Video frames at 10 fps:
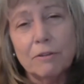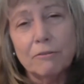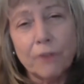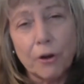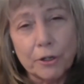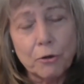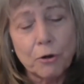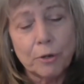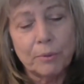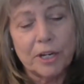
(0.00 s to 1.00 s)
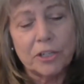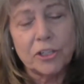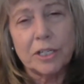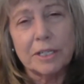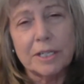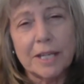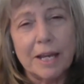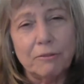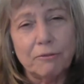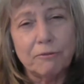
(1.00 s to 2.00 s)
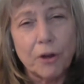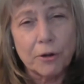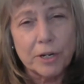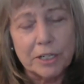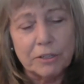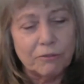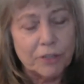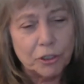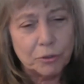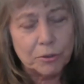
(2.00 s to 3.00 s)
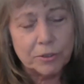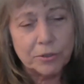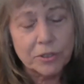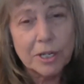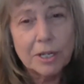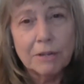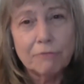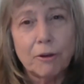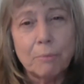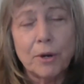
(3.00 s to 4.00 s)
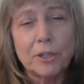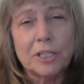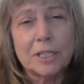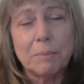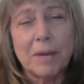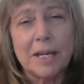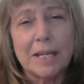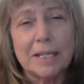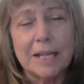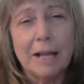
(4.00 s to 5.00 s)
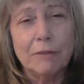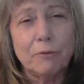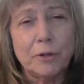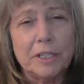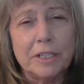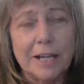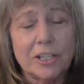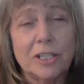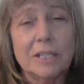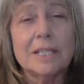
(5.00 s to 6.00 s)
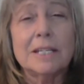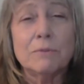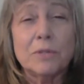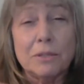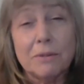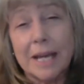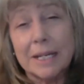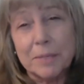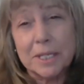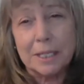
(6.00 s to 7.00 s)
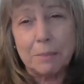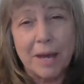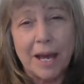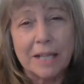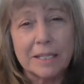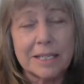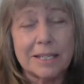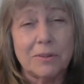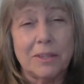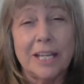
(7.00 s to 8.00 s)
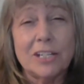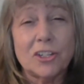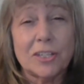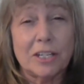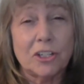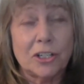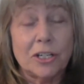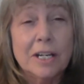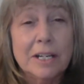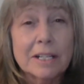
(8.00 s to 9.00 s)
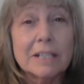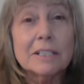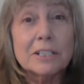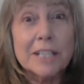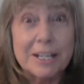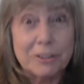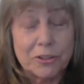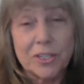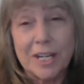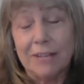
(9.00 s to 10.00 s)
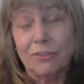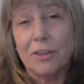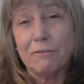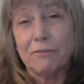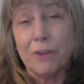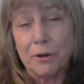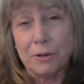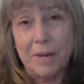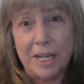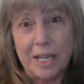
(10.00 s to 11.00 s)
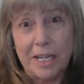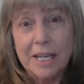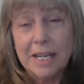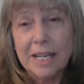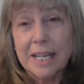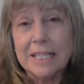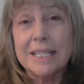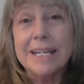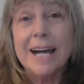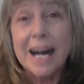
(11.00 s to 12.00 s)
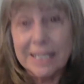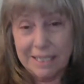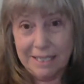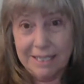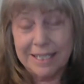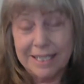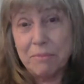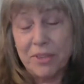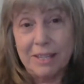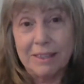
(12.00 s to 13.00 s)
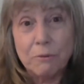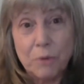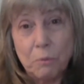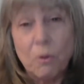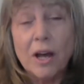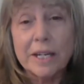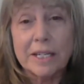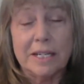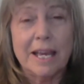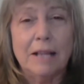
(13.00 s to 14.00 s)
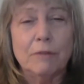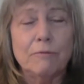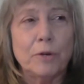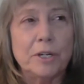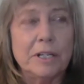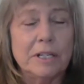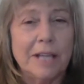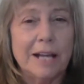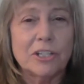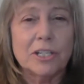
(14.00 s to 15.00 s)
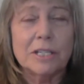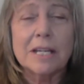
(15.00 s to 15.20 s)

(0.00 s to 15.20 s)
foreign corporations, and foreign individuals from participating in California elections. It was unanimously passed, so the legislature clearly understands that foreign money is not something that we want in California elections.